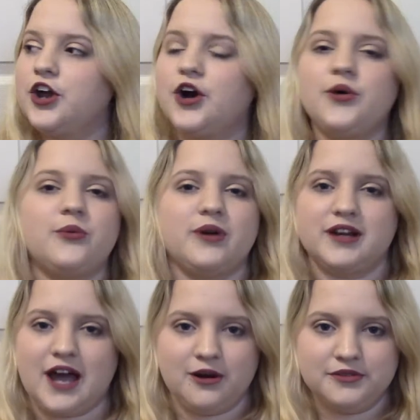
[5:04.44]
no
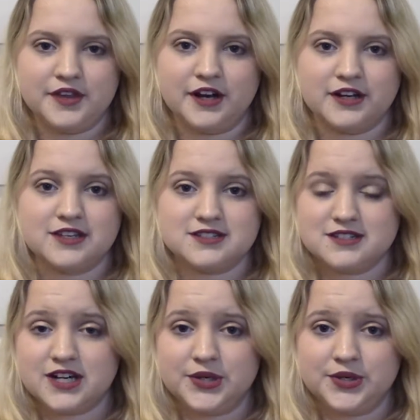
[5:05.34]
one out there gets to
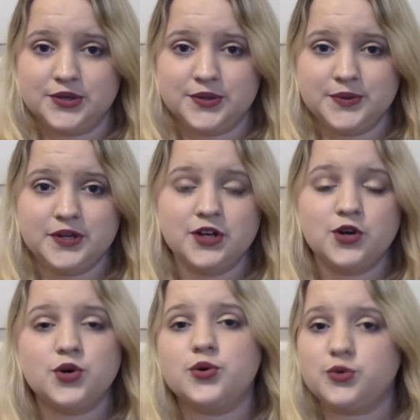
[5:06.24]
tell you
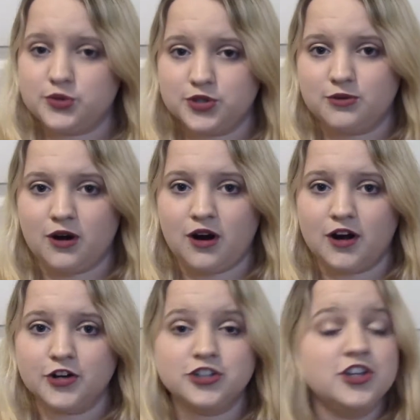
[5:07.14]
who you
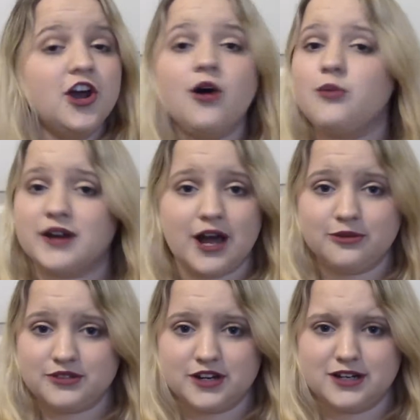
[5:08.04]
are. No one
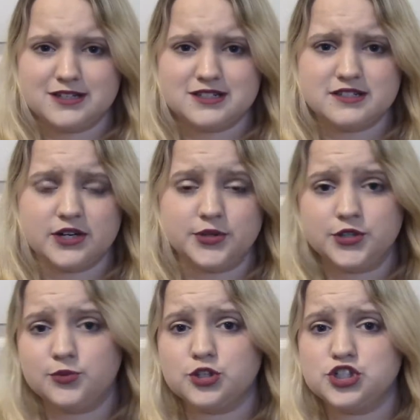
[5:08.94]
out there gets to tell
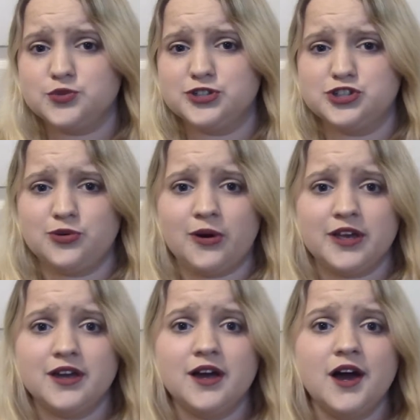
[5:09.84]
you what you
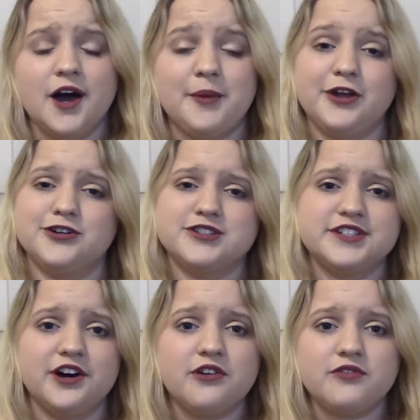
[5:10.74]
enjoy about
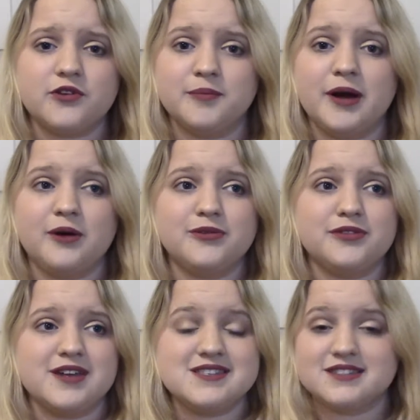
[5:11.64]
yourself or about
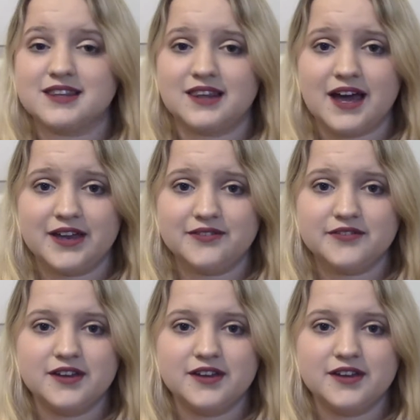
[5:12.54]
things in life.